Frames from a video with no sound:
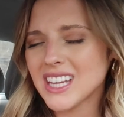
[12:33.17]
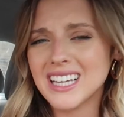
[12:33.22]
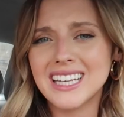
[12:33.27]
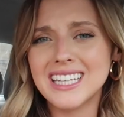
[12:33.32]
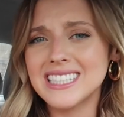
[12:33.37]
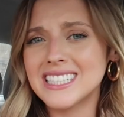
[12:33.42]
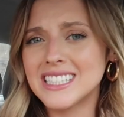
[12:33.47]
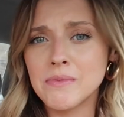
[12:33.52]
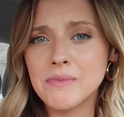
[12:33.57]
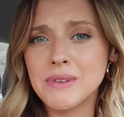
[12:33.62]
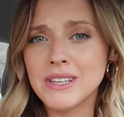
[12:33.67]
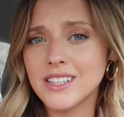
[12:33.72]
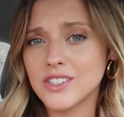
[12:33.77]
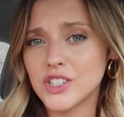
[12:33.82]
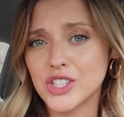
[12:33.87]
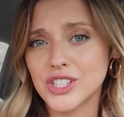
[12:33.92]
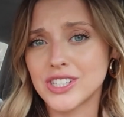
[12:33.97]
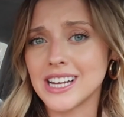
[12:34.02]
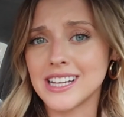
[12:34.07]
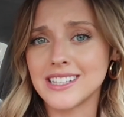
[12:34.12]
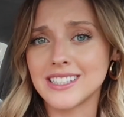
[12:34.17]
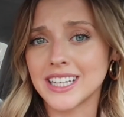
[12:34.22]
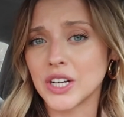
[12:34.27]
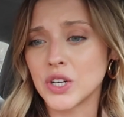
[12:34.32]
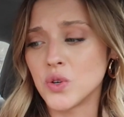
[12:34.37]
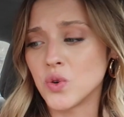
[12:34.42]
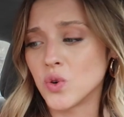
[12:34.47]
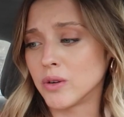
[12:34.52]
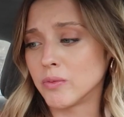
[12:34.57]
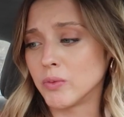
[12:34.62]
Because to me, this just tastes like a
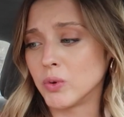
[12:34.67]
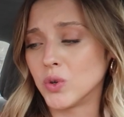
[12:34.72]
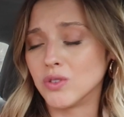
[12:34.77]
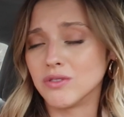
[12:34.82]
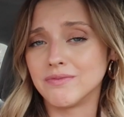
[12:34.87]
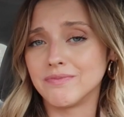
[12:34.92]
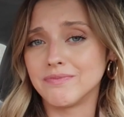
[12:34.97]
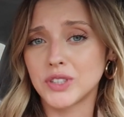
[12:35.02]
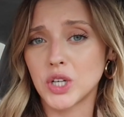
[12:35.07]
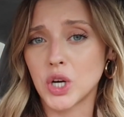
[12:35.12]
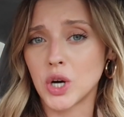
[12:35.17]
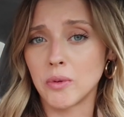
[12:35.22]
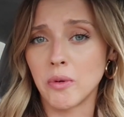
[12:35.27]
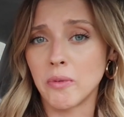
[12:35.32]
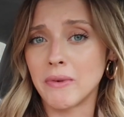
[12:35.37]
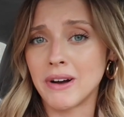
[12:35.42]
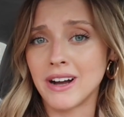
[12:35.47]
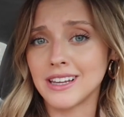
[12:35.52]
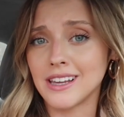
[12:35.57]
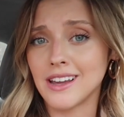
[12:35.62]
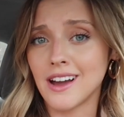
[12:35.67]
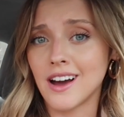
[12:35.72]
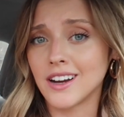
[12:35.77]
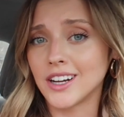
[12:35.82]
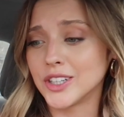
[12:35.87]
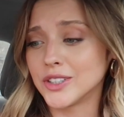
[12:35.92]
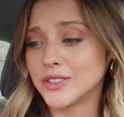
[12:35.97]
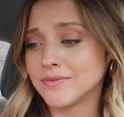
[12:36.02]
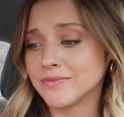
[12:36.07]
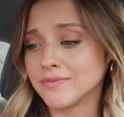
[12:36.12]
normal caramel
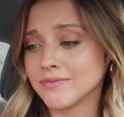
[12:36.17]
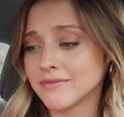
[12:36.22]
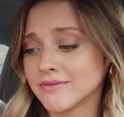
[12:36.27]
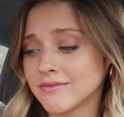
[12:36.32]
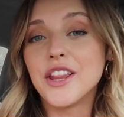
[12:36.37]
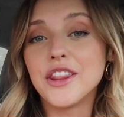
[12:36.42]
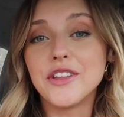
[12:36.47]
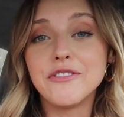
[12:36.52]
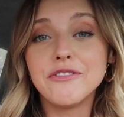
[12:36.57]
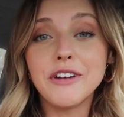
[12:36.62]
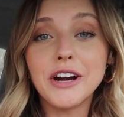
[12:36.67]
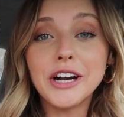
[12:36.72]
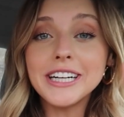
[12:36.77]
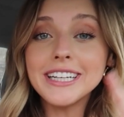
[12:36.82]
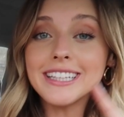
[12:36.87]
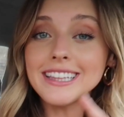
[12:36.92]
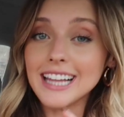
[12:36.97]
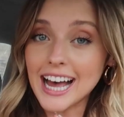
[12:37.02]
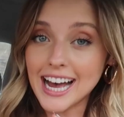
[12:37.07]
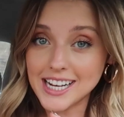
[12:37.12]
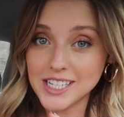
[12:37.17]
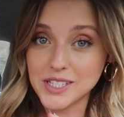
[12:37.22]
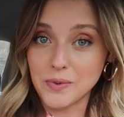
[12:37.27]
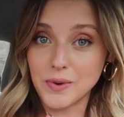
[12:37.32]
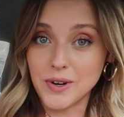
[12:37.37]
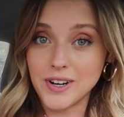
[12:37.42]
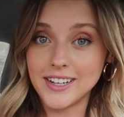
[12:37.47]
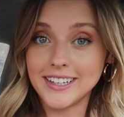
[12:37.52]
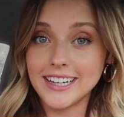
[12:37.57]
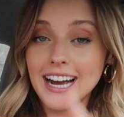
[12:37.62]
macchiato. The very last
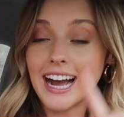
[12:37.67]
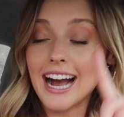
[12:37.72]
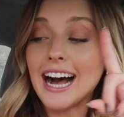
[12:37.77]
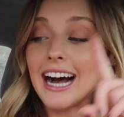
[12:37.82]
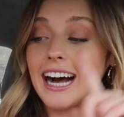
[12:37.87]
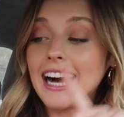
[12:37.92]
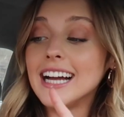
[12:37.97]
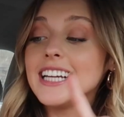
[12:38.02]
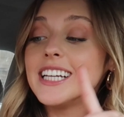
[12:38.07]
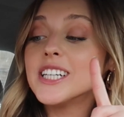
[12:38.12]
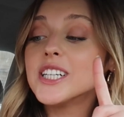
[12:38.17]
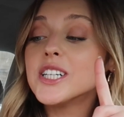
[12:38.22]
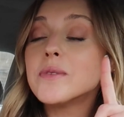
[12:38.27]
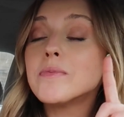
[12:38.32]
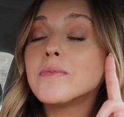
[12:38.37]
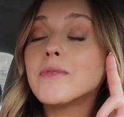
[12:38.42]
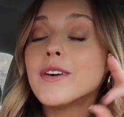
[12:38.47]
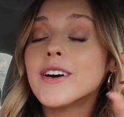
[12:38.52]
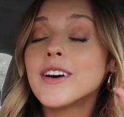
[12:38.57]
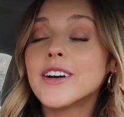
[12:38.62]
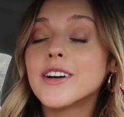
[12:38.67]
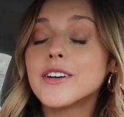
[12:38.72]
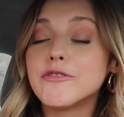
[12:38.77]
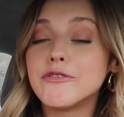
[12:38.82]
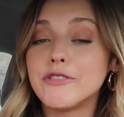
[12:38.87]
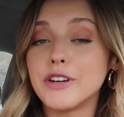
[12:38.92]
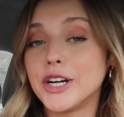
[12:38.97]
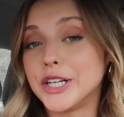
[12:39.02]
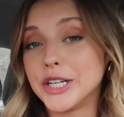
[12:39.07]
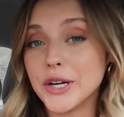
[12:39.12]
one I am
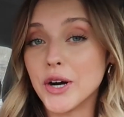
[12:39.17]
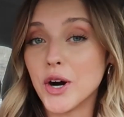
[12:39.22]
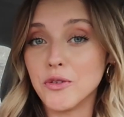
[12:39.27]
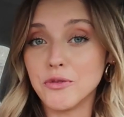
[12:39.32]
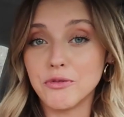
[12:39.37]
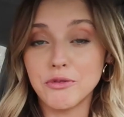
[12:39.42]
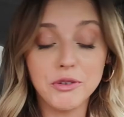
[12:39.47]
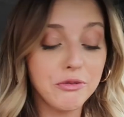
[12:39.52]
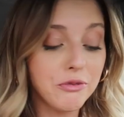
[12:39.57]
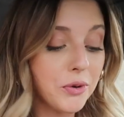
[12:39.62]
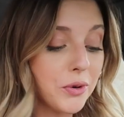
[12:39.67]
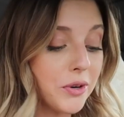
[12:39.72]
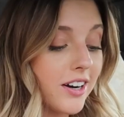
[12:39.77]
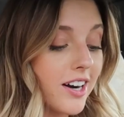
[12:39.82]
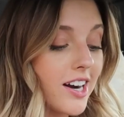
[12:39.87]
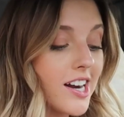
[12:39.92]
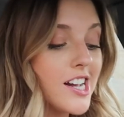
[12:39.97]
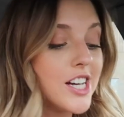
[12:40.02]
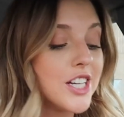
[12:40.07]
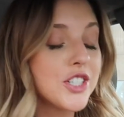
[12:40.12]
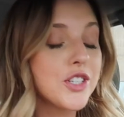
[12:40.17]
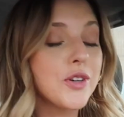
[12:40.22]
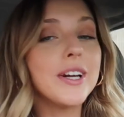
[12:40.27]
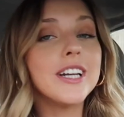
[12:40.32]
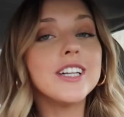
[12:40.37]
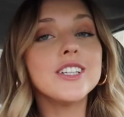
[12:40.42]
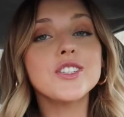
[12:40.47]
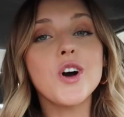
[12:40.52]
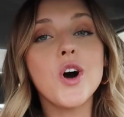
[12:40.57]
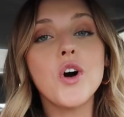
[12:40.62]
very hopeful for. So
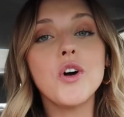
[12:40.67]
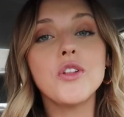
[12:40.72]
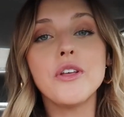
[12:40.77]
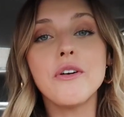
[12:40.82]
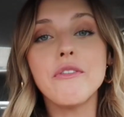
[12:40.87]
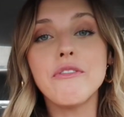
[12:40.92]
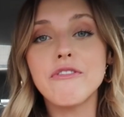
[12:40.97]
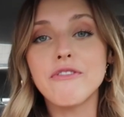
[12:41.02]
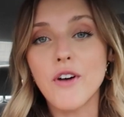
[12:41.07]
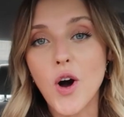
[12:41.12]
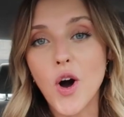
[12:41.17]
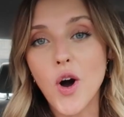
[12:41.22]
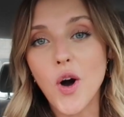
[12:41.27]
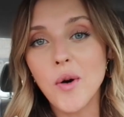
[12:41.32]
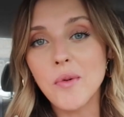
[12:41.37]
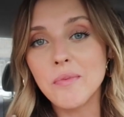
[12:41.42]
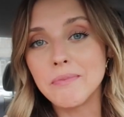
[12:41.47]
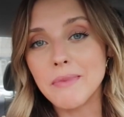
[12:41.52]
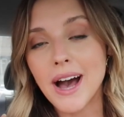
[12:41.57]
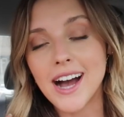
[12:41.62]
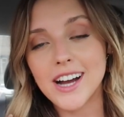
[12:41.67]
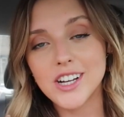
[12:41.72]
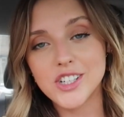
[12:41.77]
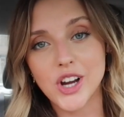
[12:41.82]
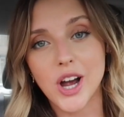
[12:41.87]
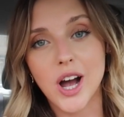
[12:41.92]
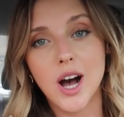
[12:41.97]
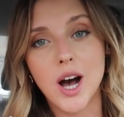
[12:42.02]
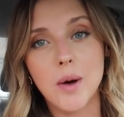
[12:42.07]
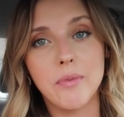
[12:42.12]
it is called the Fall
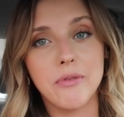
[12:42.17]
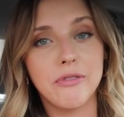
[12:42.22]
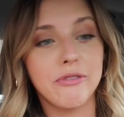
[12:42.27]
Mashup